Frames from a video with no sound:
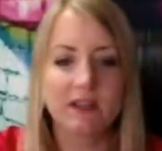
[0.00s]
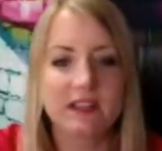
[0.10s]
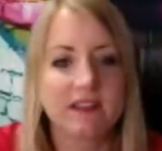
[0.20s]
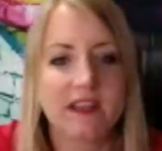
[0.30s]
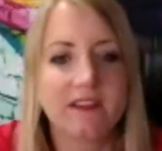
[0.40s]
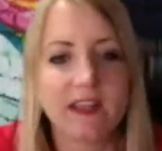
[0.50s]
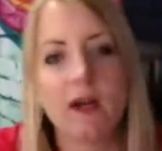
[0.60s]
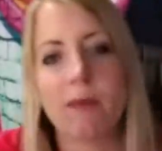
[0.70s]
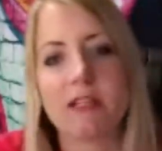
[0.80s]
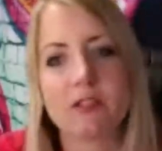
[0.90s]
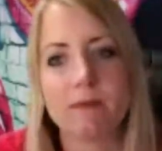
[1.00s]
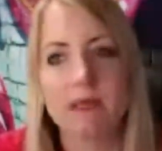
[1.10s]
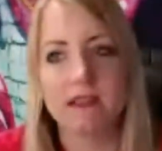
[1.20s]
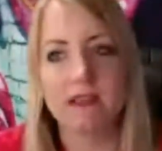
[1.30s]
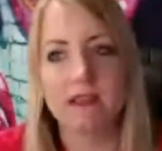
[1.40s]
they're not pitching
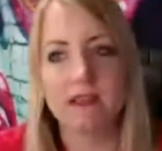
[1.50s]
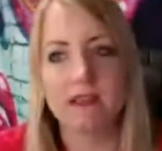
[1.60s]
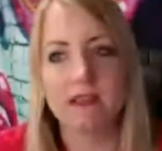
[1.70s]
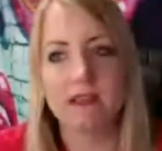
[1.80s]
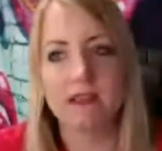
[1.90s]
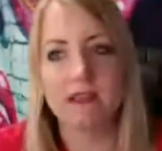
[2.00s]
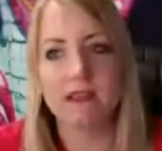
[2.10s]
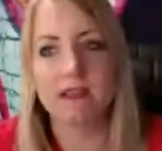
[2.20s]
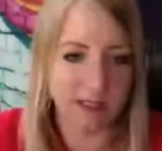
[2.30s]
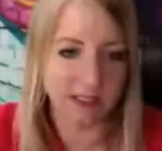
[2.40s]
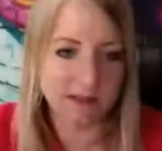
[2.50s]
me. They're just sending out automated